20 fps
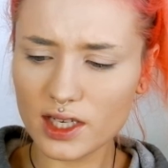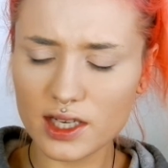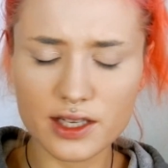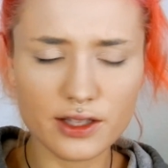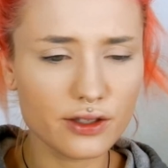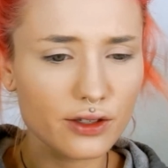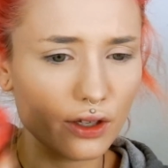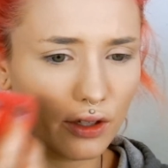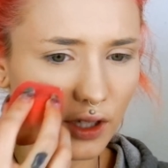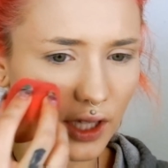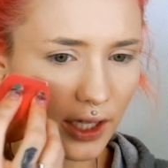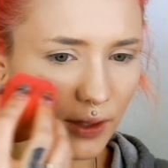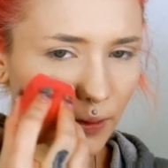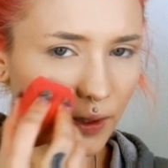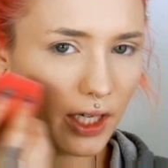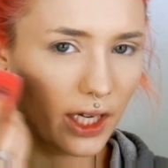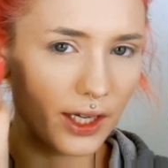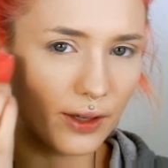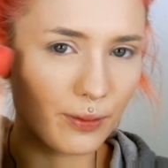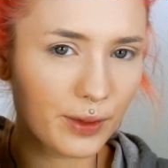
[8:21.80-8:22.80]
And so like
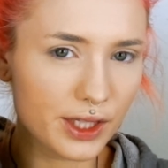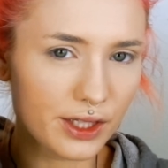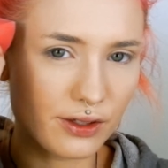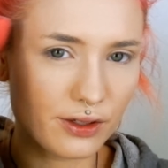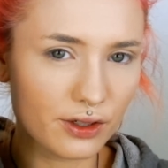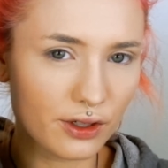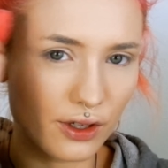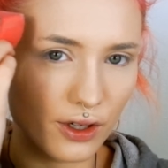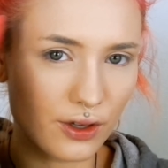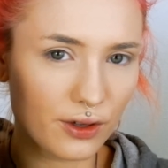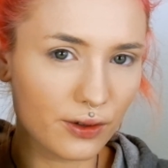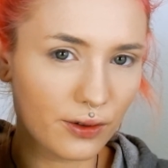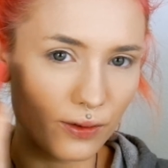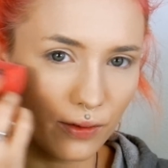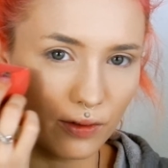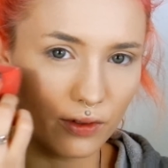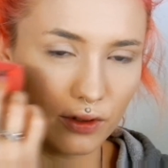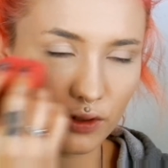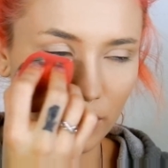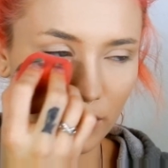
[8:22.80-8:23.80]
when I went to
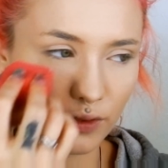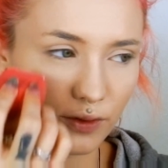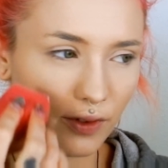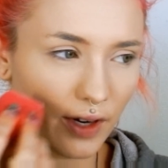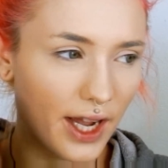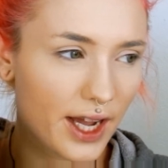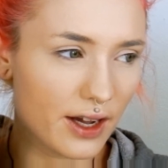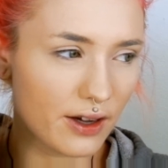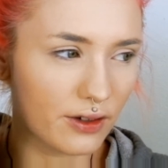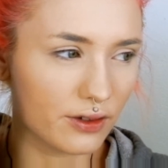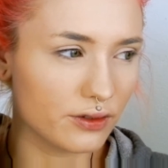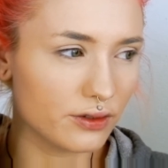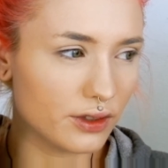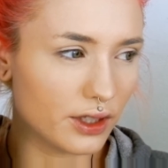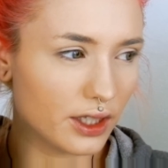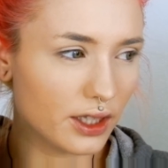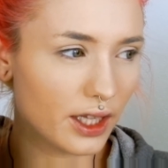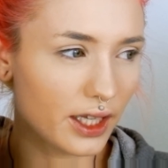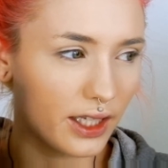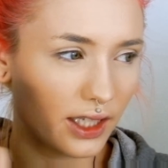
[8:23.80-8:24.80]
go around
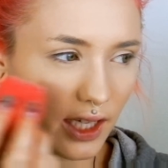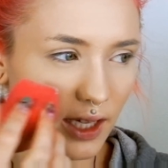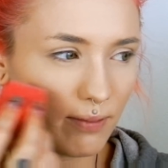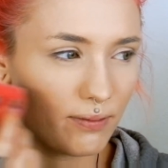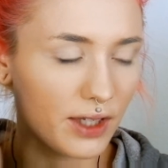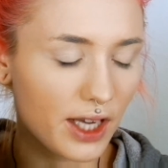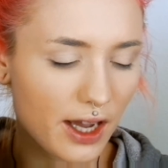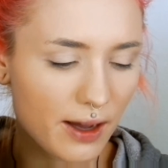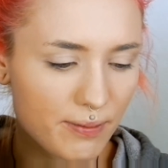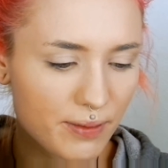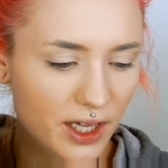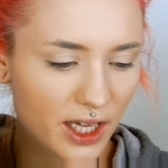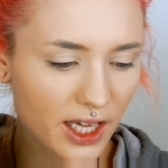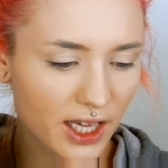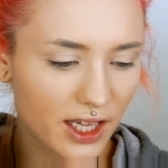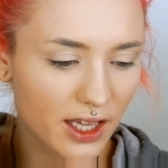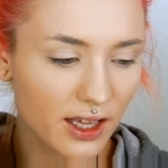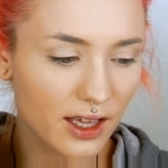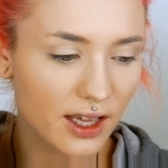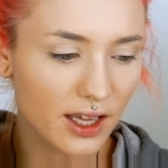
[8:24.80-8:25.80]
and like keep tapping
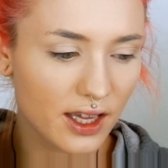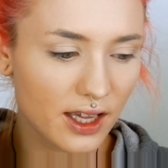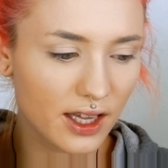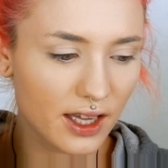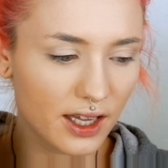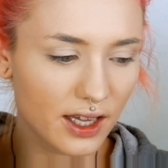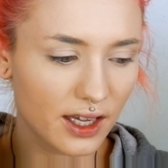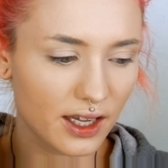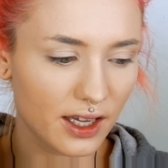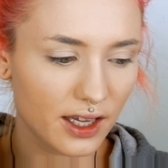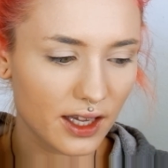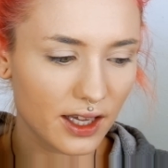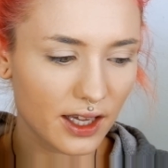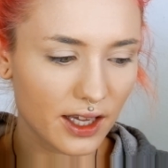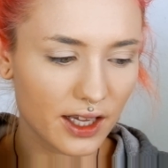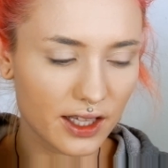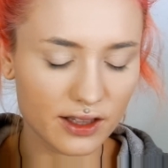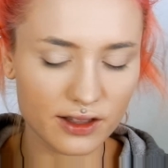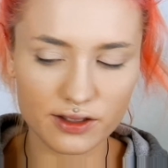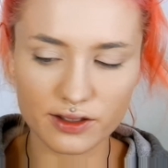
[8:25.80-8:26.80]
it,
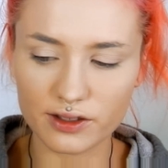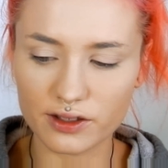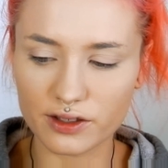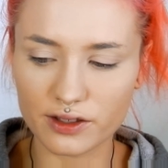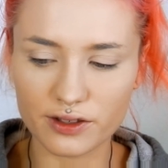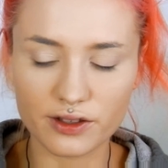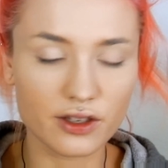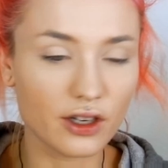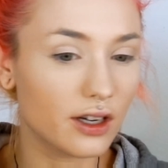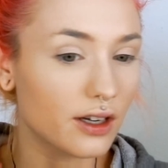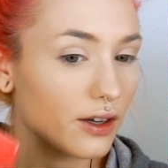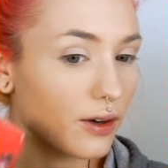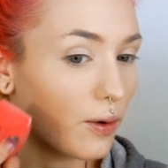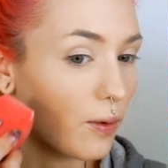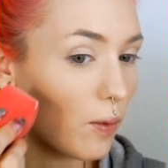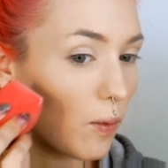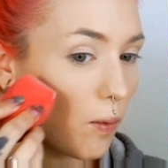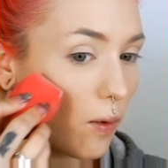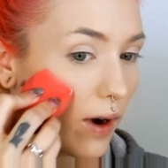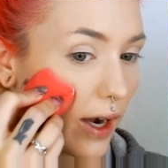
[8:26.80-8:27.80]
it stuck
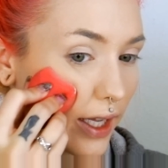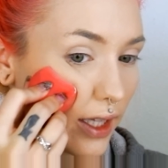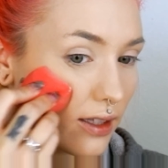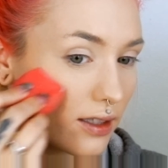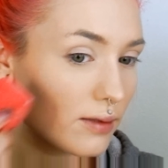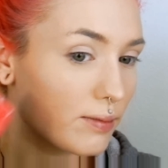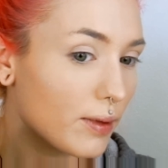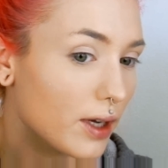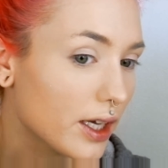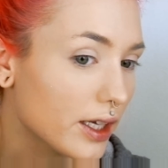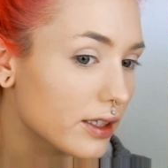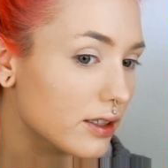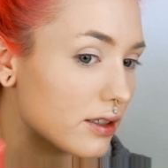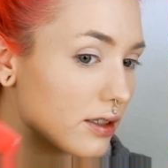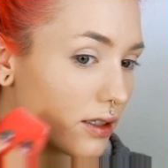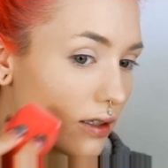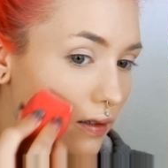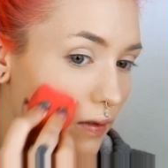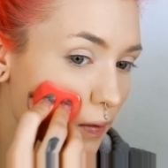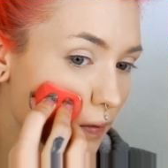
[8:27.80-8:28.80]
white
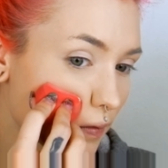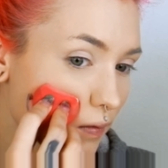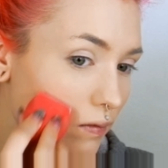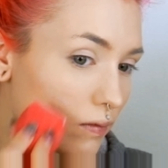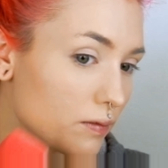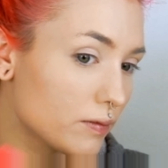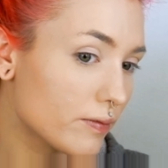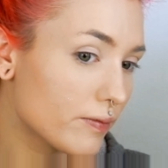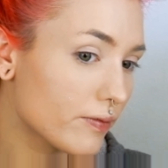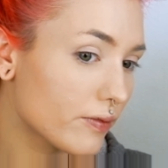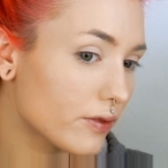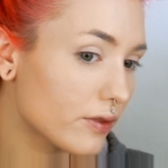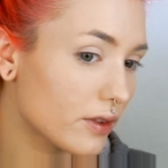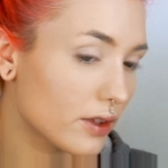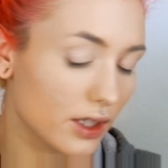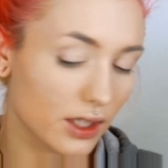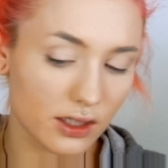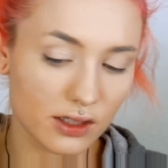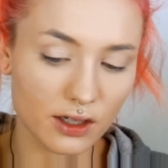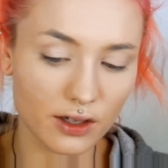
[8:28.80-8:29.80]
spots.
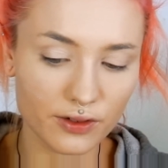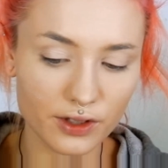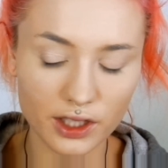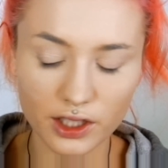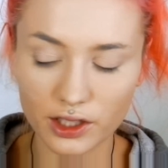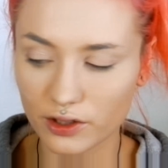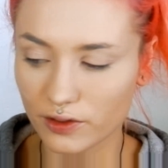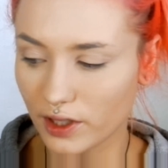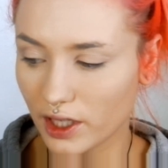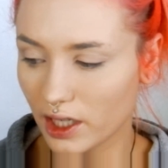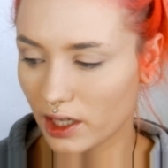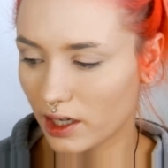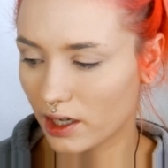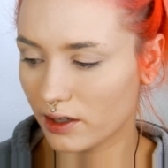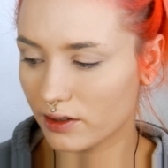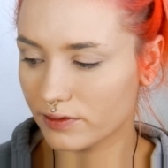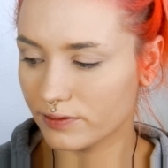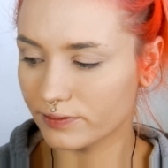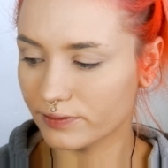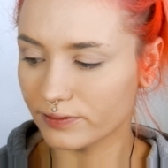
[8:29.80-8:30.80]
It's not really doing it
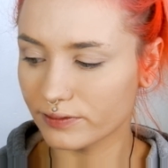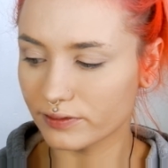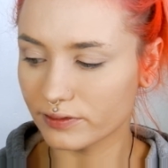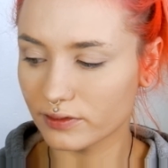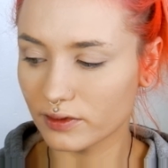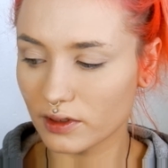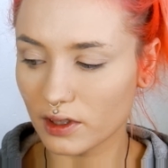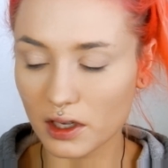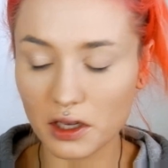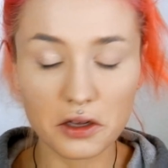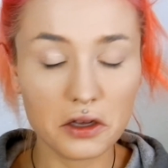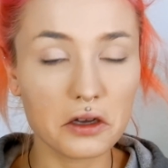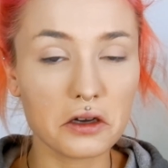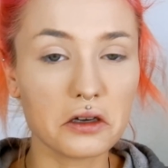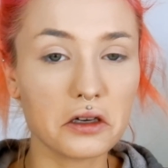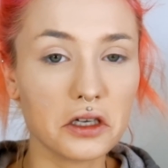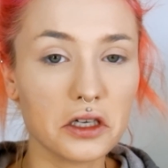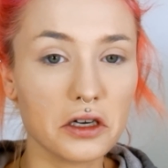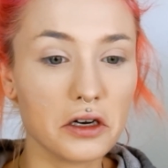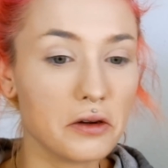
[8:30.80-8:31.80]
now.
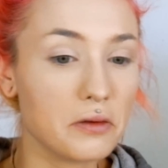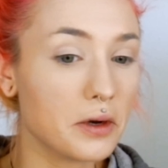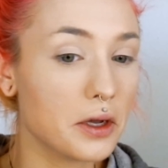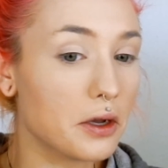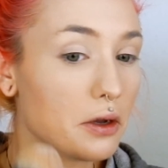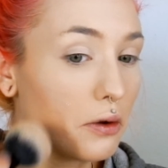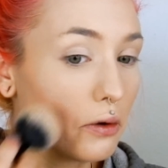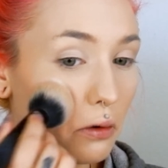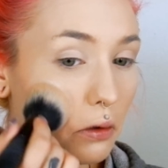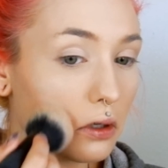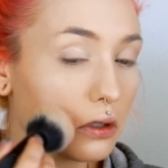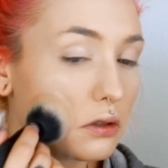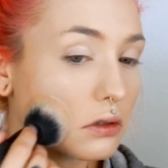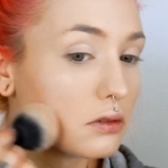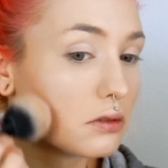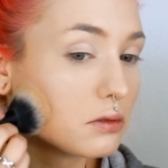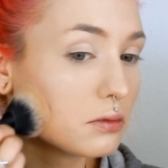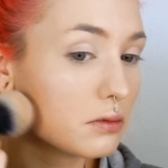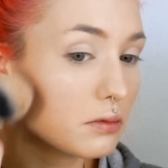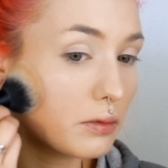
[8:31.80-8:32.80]
I don't know.
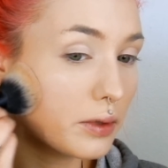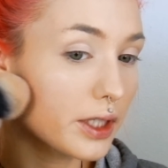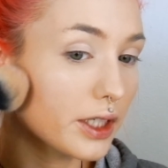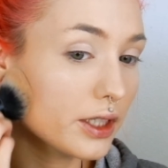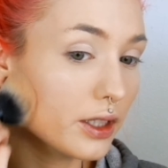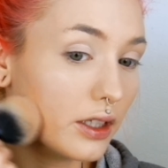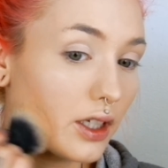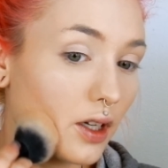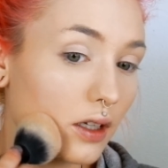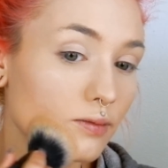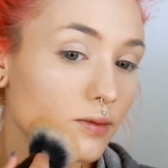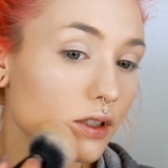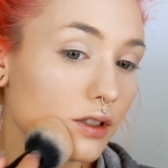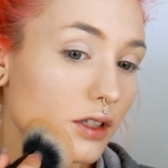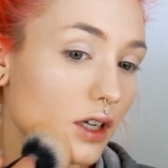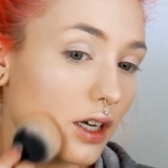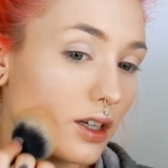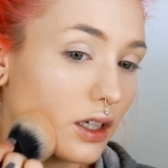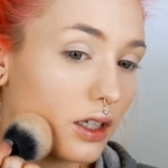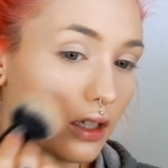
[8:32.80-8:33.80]
Weird. I'm just
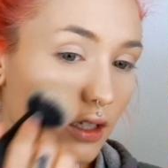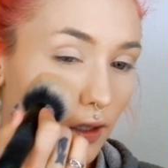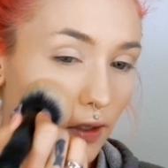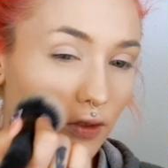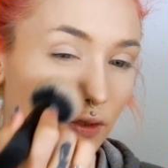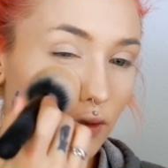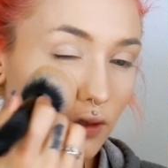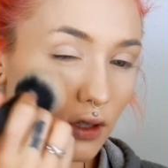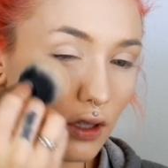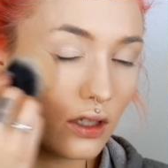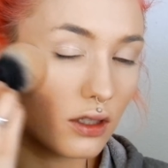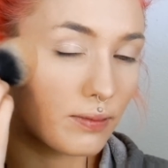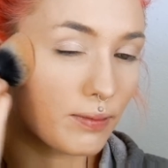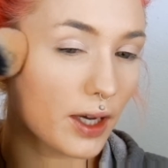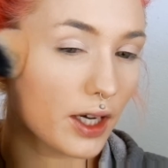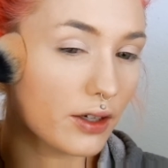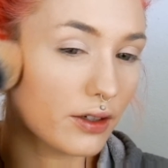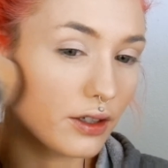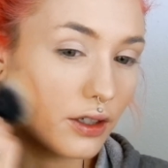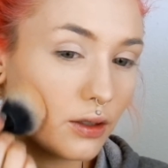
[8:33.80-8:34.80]
not gonna use this
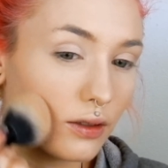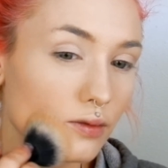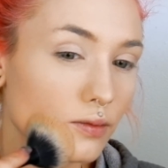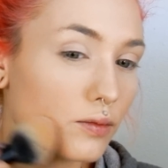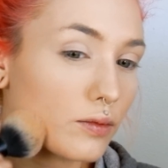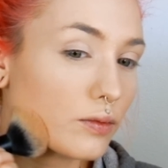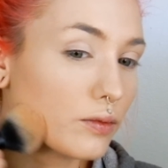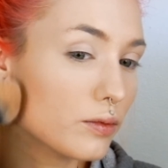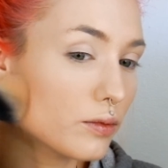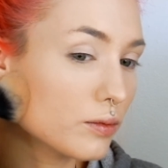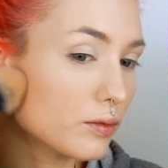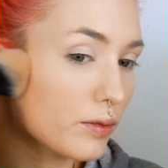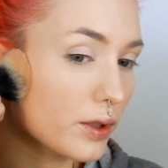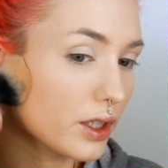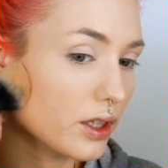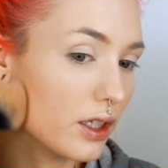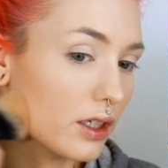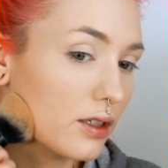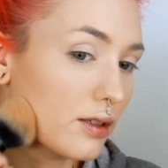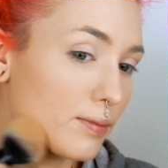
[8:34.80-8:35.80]
powder
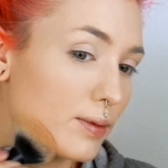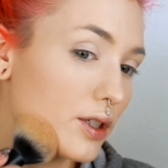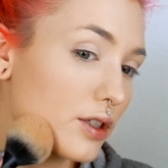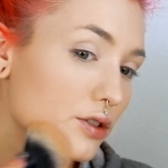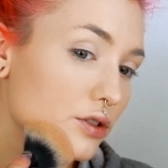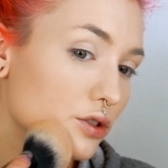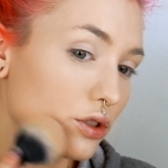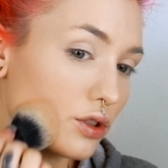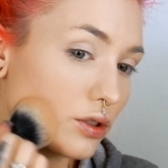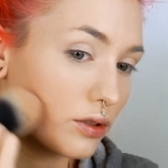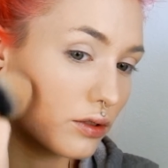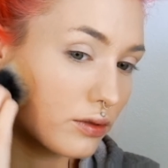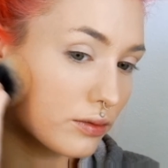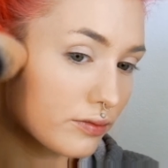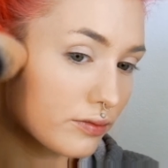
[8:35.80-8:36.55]
with the sponge.